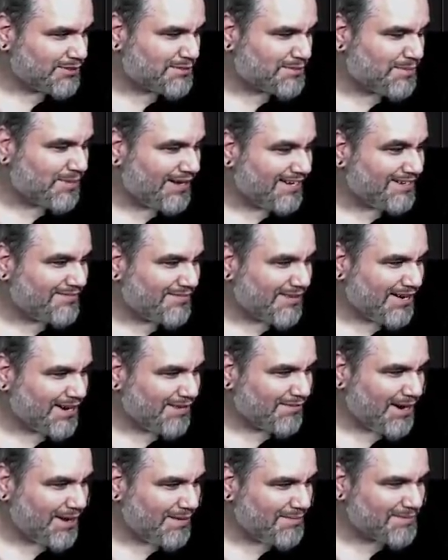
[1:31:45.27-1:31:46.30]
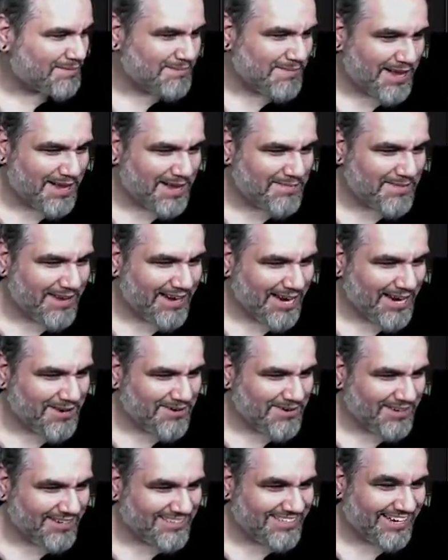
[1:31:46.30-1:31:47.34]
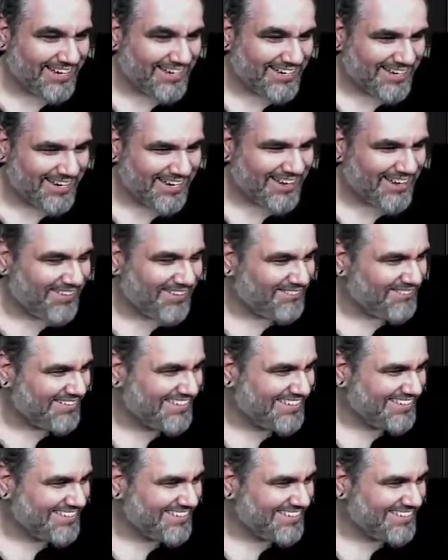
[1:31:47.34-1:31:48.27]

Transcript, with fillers: Respond via Rob's mom at A O L dot com.